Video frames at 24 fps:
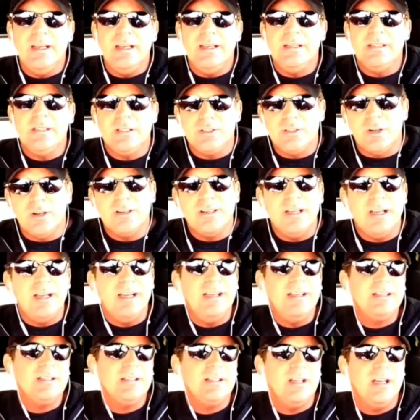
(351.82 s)
Is it Dark
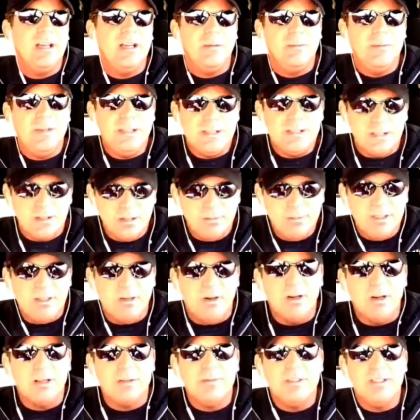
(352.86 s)
Knight? Is it going to
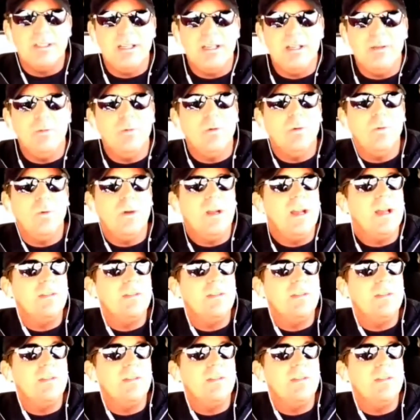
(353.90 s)
be the Arkham City?